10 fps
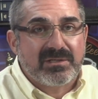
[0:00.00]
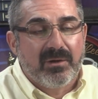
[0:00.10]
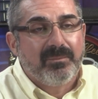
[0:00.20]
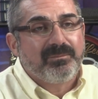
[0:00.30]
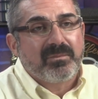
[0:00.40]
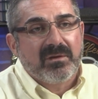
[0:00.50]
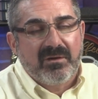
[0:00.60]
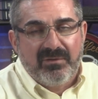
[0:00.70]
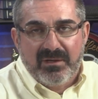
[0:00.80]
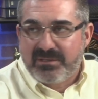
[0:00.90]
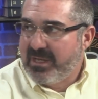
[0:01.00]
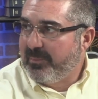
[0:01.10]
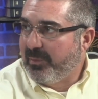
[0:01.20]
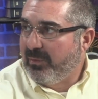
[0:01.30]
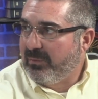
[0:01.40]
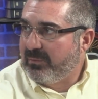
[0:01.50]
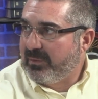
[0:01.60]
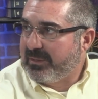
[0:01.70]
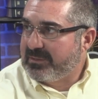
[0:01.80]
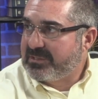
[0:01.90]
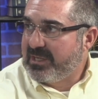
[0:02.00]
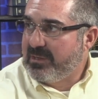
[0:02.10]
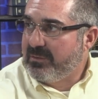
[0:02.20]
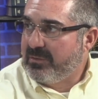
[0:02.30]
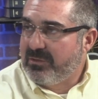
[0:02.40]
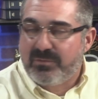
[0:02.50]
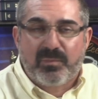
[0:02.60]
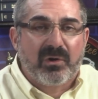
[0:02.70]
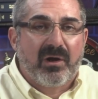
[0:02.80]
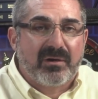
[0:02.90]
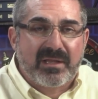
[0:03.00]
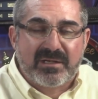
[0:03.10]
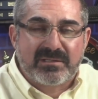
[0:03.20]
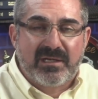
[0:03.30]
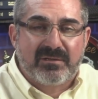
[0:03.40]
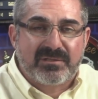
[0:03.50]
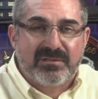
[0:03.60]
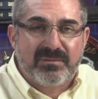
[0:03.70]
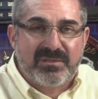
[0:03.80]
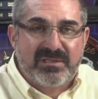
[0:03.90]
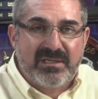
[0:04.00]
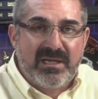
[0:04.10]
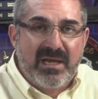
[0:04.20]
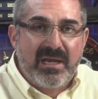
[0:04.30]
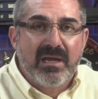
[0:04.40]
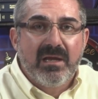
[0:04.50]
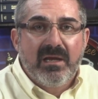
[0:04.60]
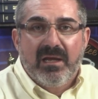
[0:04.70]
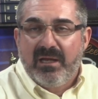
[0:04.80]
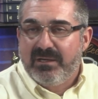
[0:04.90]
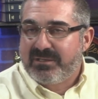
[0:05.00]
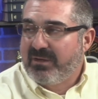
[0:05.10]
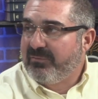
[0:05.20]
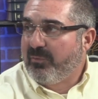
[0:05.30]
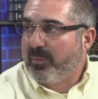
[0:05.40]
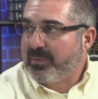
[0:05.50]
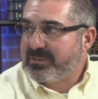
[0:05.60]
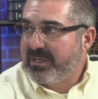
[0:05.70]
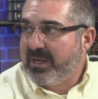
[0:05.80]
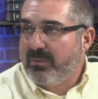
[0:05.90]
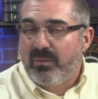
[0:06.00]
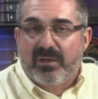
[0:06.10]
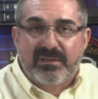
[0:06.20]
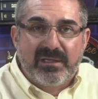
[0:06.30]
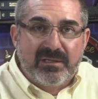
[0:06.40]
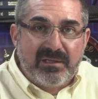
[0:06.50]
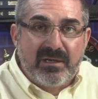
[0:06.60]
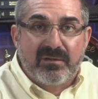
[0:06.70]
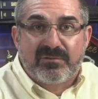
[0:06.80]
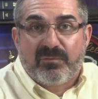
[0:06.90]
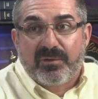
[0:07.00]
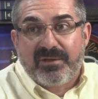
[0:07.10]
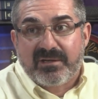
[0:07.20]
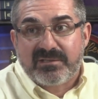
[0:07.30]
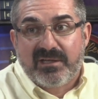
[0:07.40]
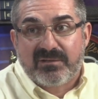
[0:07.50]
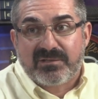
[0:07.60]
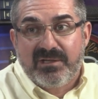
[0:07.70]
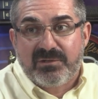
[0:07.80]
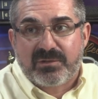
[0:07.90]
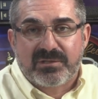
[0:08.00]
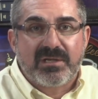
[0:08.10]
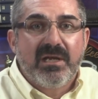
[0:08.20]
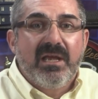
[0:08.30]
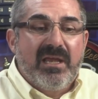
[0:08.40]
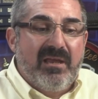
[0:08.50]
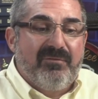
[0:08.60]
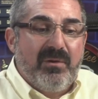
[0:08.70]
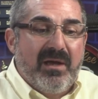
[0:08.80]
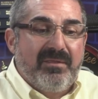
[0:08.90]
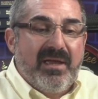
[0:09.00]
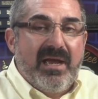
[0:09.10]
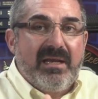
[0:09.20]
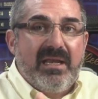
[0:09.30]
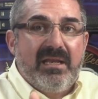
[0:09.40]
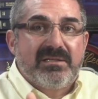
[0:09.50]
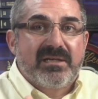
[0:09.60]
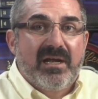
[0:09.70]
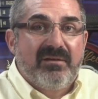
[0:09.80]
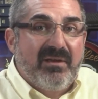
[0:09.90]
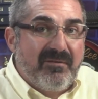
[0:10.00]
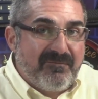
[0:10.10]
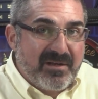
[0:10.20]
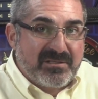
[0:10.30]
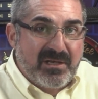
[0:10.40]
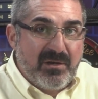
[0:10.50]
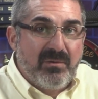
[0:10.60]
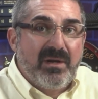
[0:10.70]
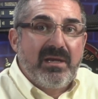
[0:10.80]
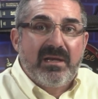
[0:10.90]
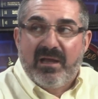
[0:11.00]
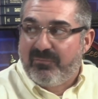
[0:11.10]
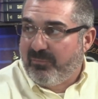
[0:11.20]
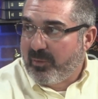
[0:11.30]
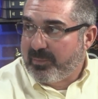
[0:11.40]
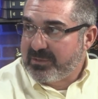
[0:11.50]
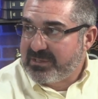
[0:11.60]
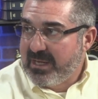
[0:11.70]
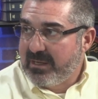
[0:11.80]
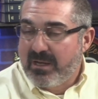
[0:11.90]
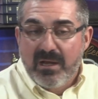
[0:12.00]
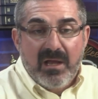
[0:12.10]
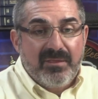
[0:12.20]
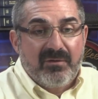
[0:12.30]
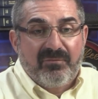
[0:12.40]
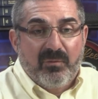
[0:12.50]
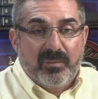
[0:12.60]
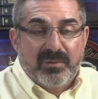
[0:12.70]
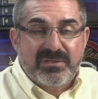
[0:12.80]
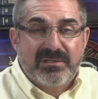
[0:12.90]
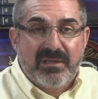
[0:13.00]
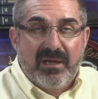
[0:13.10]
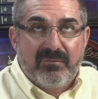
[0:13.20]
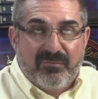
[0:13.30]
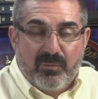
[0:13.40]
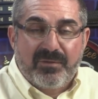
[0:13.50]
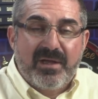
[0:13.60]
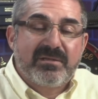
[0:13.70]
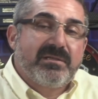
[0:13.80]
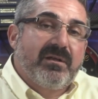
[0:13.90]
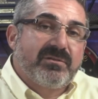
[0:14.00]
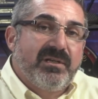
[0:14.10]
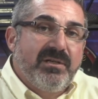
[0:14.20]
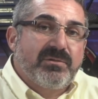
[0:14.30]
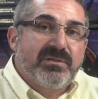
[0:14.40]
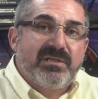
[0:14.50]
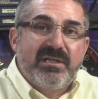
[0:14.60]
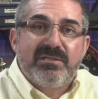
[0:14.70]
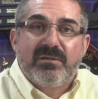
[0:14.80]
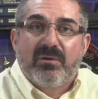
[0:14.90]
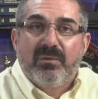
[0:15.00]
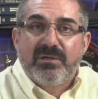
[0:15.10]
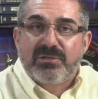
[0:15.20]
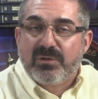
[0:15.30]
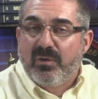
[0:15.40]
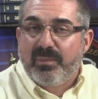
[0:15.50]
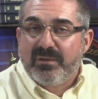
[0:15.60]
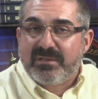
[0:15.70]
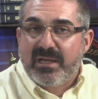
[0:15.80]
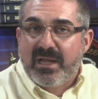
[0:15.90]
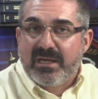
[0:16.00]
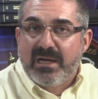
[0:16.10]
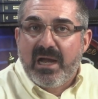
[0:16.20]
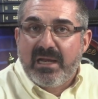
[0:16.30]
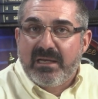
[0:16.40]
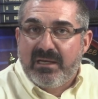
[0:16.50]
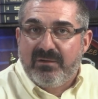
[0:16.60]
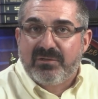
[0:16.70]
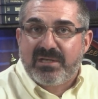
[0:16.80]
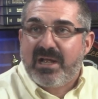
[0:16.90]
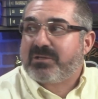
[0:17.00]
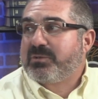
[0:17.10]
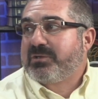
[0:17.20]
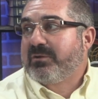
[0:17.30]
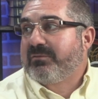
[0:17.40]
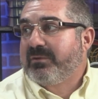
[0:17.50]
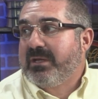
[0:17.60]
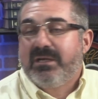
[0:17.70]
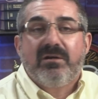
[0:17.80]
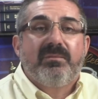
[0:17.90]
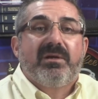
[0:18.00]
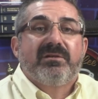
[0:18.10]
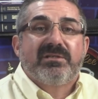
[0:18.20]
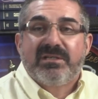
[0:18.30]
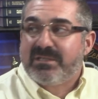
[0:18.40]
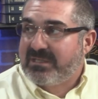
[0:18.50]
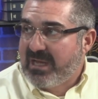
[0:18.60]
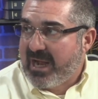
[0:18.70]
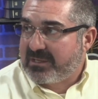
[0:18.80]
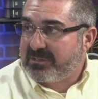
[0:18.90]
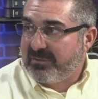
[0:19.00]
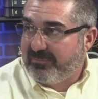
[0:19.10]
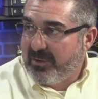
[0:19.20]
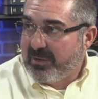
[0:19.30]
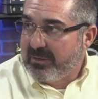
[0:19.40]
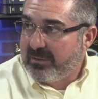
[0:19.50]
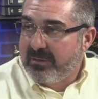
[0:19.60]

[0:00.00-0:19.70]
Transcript: So give me an example, like let's say you put $100,000 into a CD and it's getting 4%. Well, at the end of the year, that's $4,000 in interest. If you had that inside of a fixed annuity at 4%, that $4,000 in interest isn't going to show up in a 1099 and hit your tax return for that year because it is tax deferred.